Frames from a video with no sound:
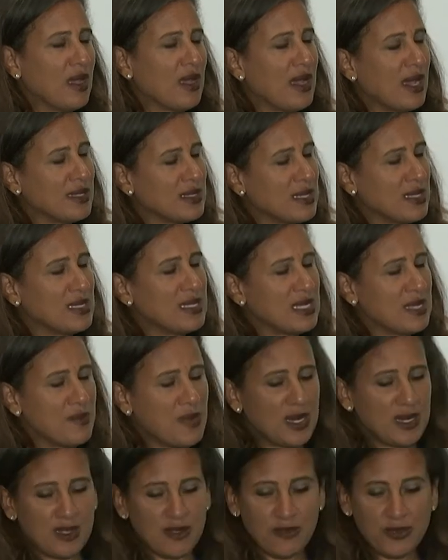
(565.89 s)
got to see
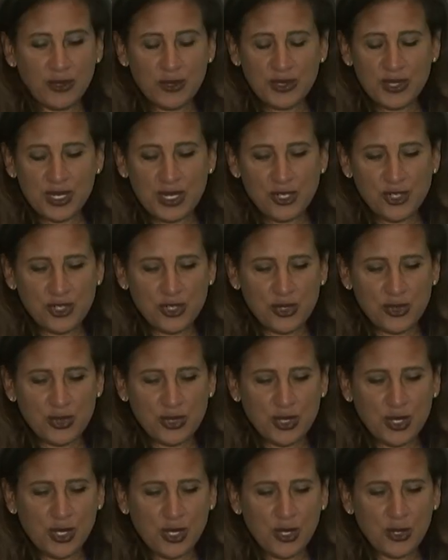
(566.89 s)
many of those
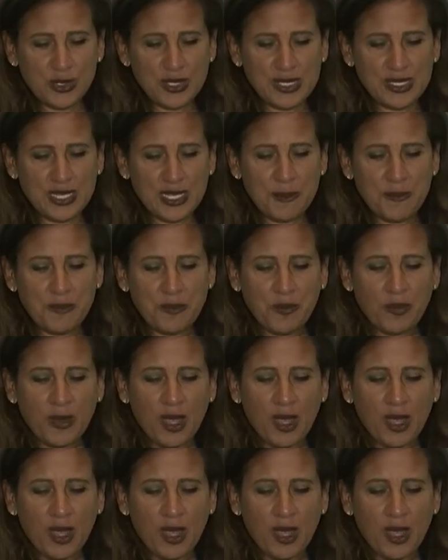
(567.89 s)
issues closely.